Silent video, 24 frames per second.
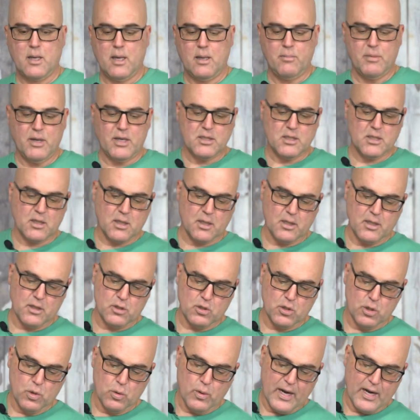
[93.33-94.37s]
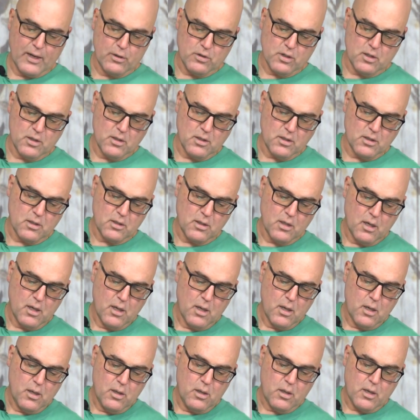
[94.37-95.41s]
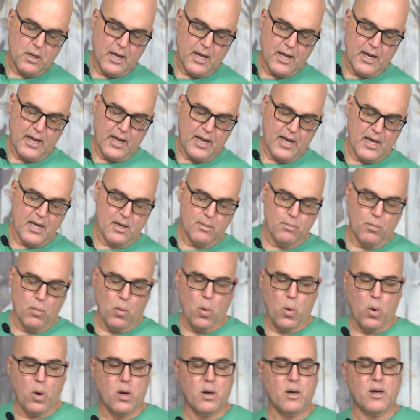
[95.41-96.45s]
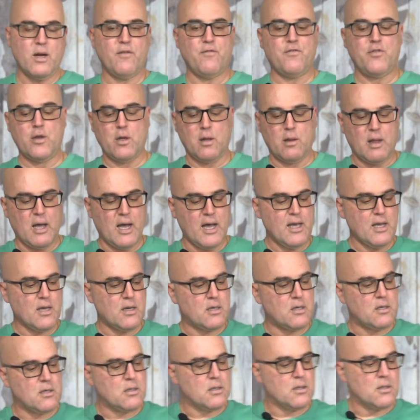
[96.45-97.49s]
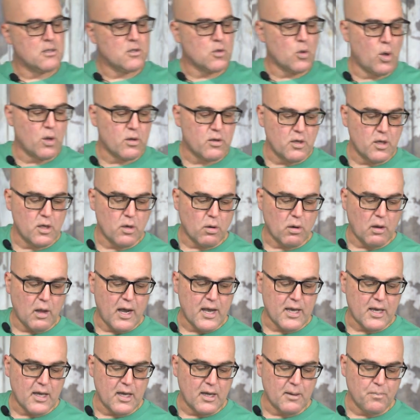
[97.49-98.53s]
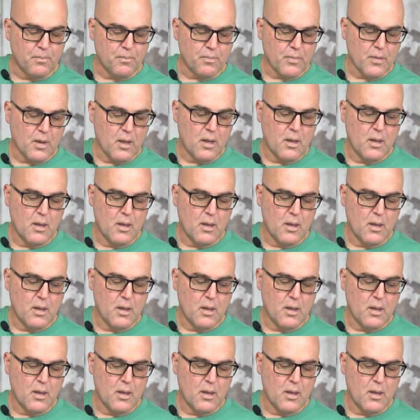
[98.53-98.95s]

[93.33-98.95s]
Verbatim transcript: okay, basically 2 ounces. You can add more if you like. It's all to your liking.